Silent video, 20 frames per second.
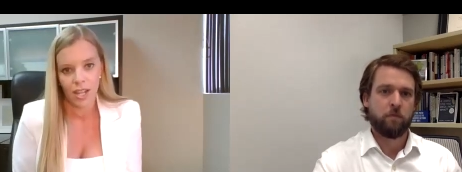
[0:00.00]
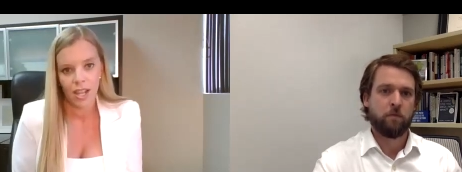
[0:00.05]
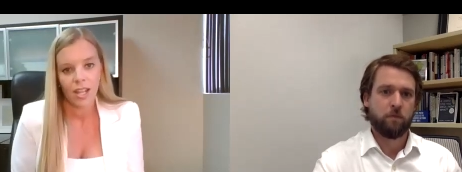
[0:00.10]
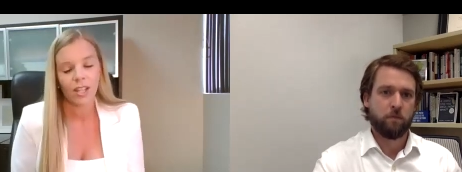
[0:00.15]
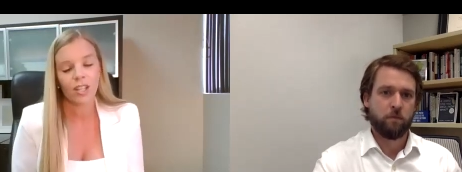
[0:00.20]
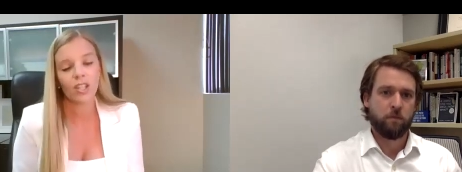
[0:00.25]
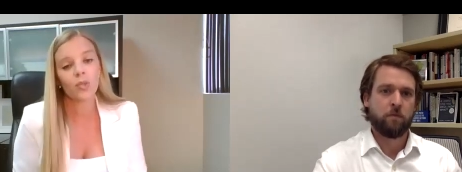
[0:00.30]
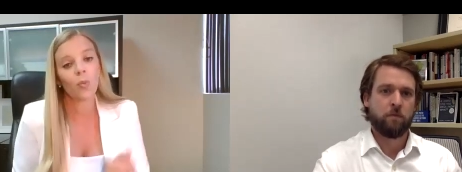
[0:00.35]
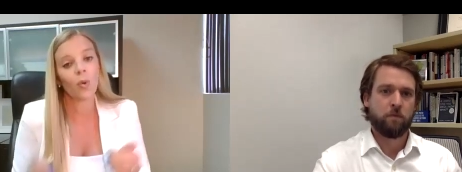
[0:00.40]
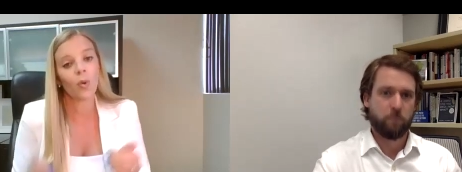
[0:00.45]

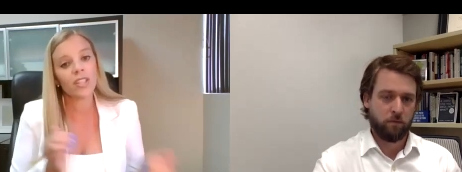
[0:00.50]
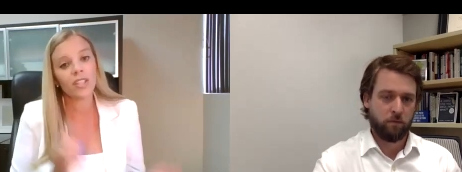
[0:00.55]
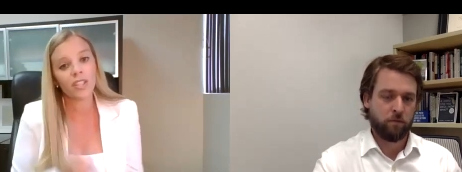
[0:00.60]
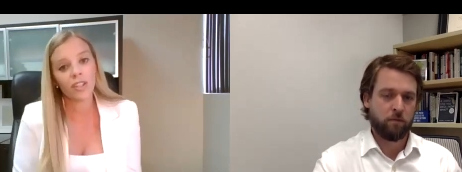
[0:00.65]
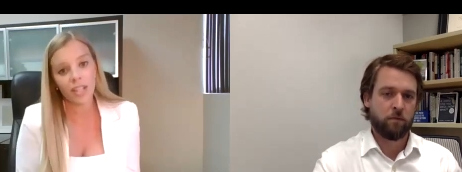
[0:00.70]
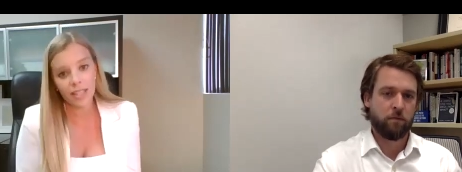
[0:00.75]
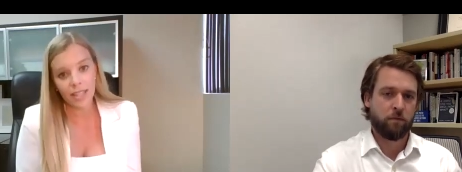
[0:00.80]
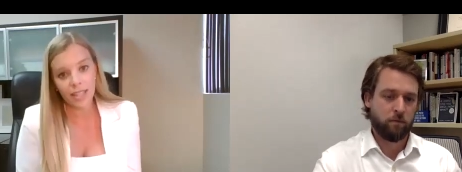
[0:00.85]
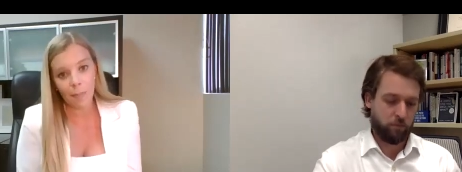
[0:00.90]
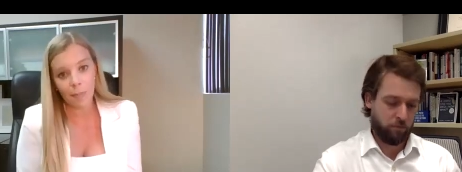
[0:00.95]
Speaker 1: Because once they're
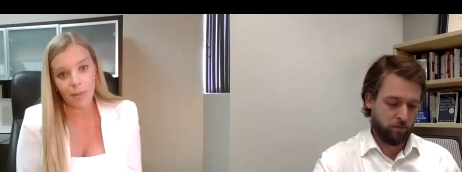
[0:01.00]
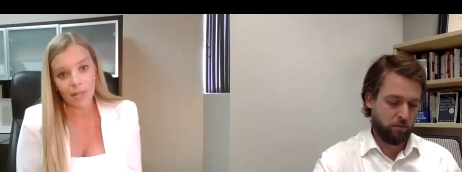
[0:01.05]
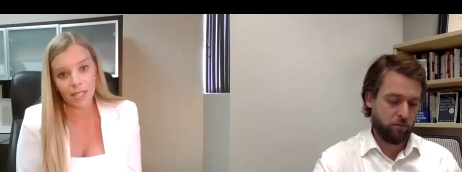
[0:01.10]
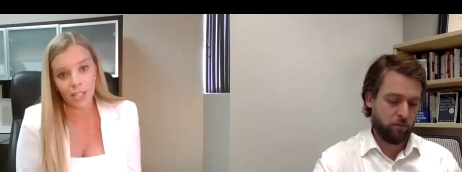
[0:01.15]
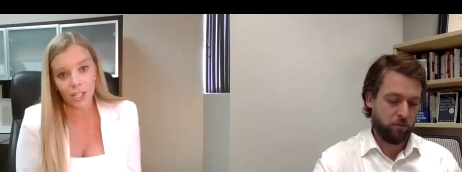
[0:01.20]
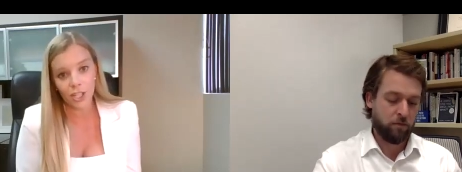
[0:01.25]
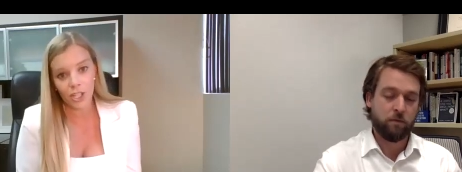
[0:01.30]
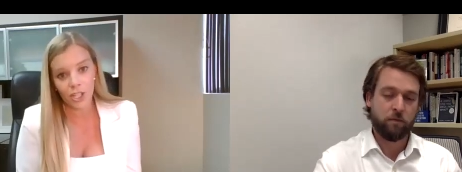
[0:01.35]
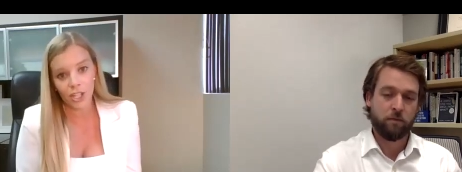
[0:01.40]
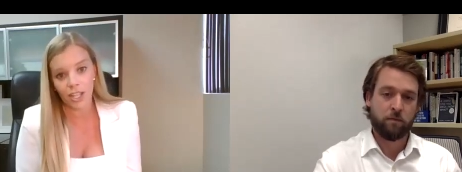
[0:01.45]
in that
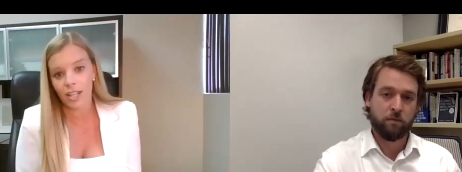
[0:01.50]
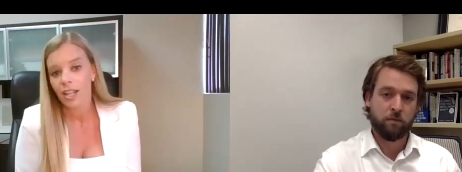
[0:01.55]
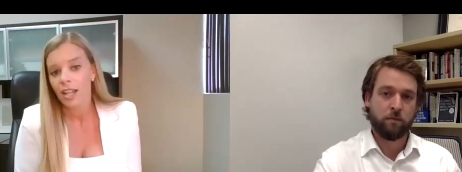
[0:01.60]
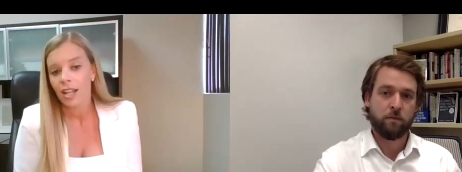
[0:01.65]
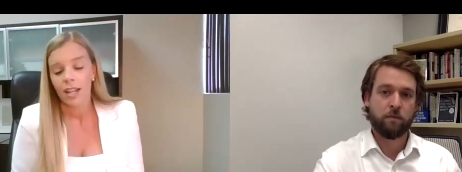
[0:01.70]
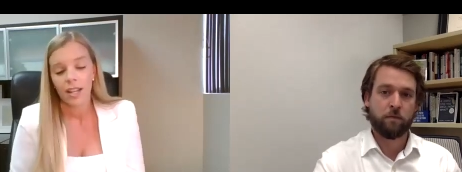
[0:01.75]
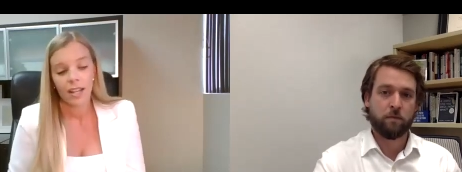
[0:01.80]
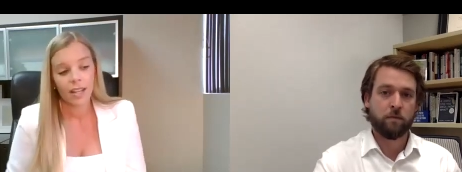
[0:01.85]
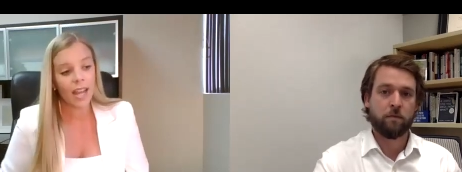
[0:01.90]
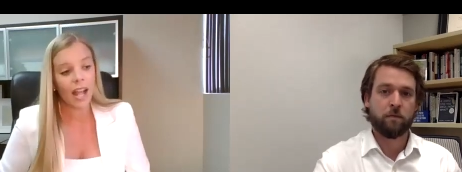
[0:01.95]
position,
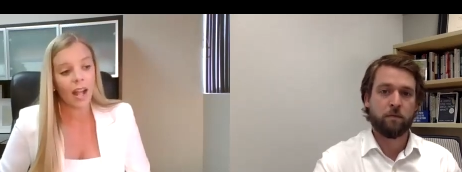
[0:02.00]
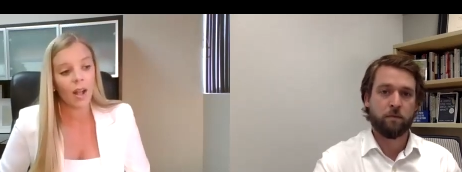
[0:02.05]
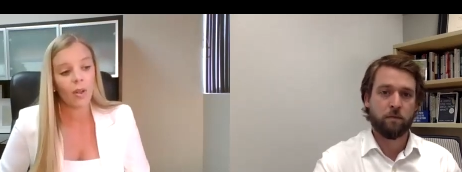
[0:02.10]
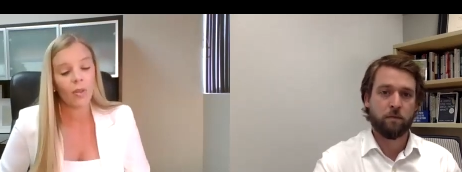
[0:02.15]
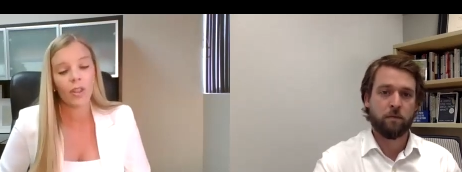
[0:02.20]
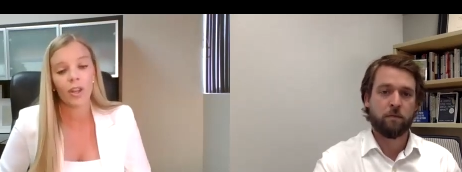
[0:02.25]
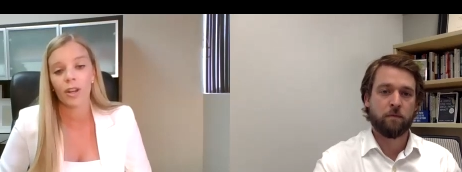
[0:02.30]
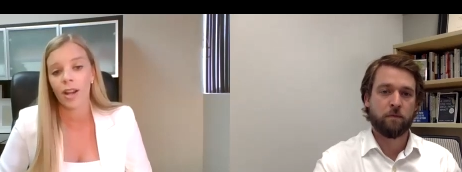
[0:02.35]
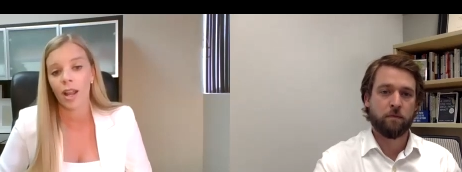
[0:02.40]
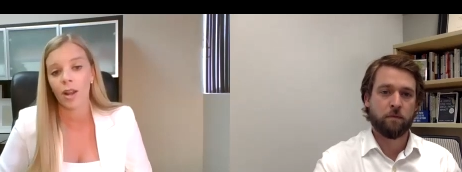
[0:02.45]
now
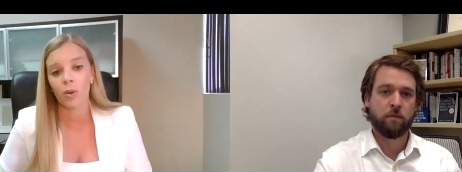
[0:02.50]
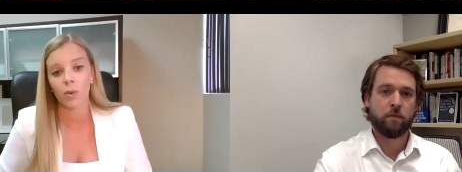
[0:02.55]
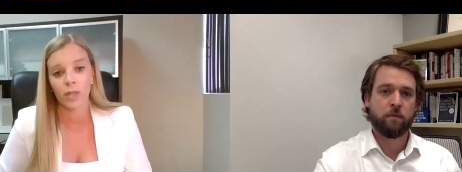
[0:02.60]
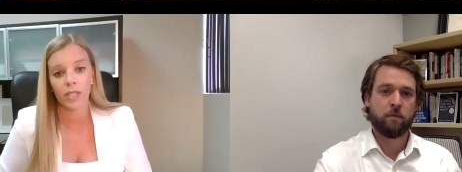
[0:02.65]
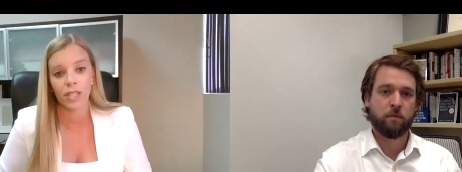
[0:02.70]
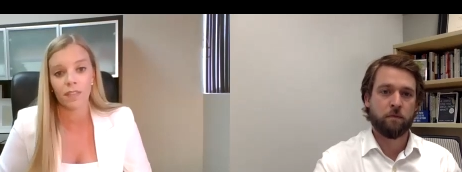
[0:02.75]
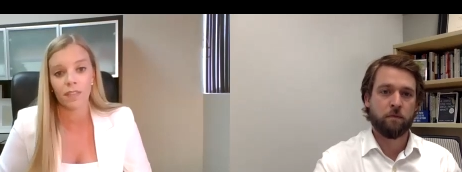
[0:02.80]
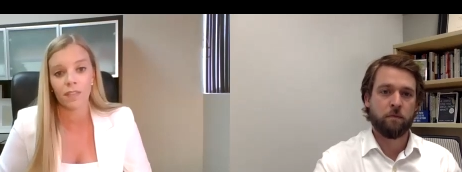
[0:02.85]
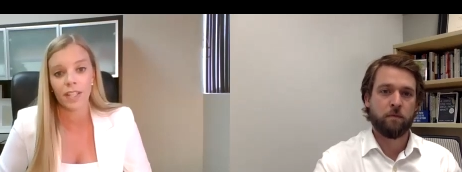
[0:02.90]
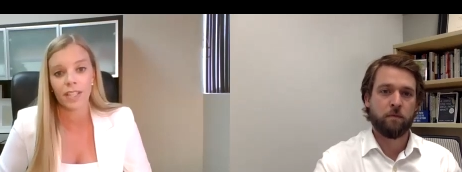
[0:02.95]
they're not
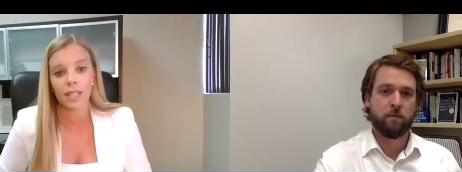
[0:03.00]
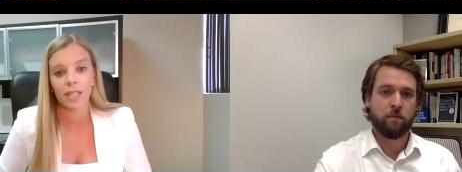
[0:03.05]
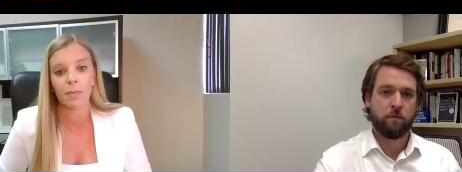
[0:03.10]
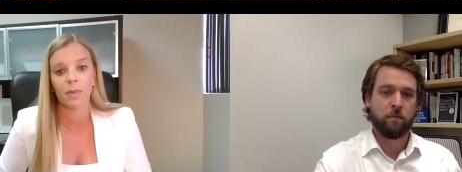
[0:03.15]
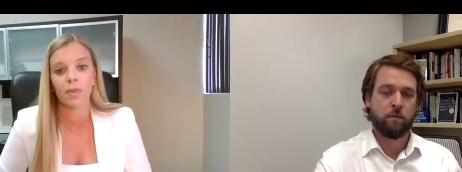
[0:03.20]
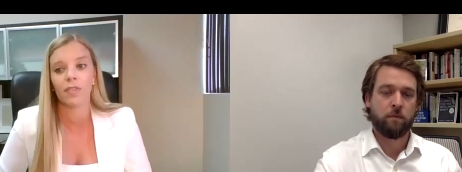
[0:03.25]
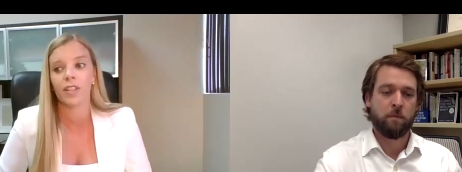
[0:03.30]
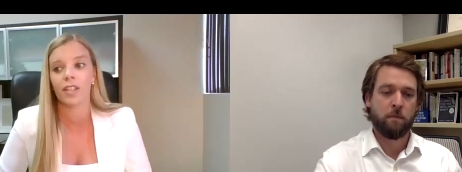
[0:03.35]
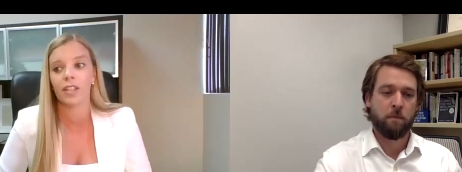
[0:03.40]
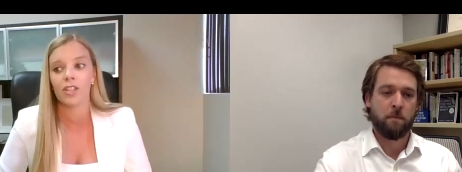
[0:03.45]
only a victim
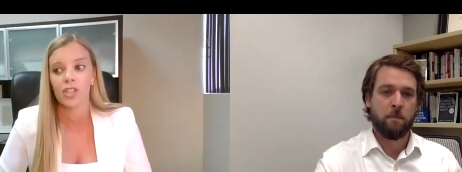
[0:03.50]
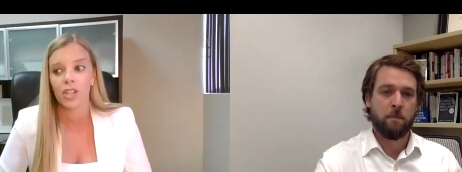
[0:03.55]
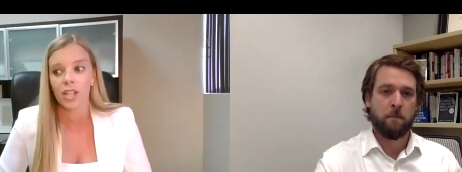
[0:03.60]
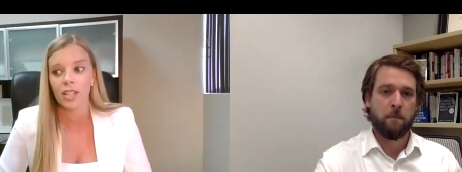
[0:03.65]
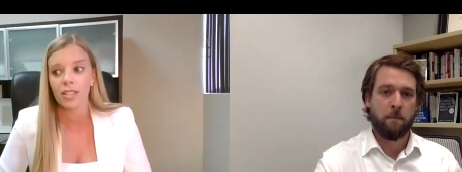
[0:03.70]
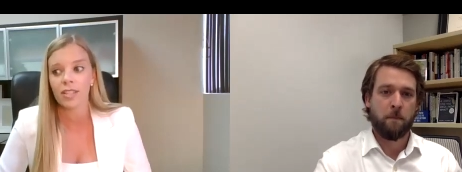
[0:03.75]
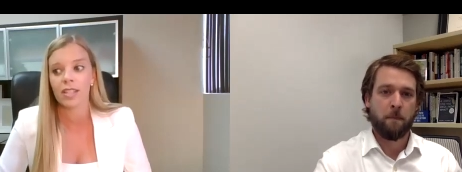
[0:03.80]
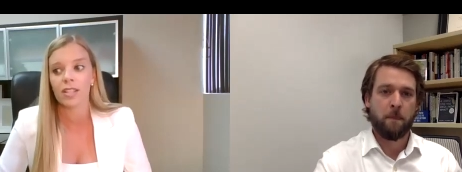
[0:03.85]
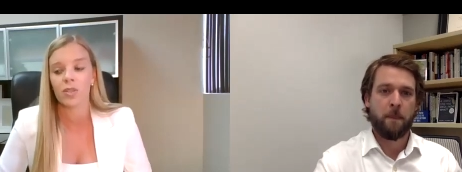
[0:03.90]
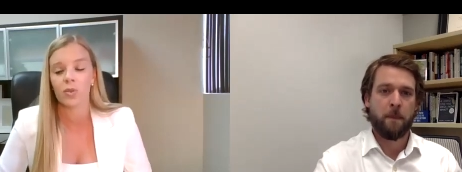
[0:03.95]
of an
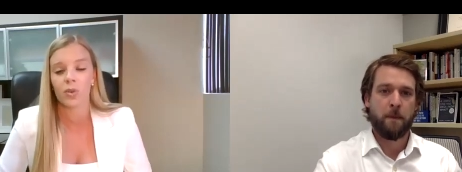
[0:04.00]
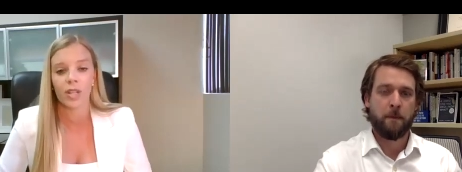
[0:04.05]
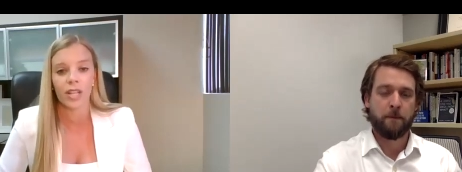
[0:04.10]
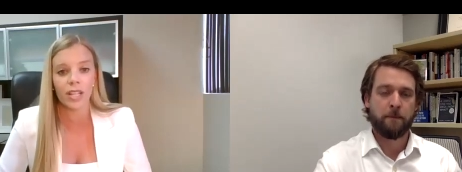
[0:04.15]
injustice or an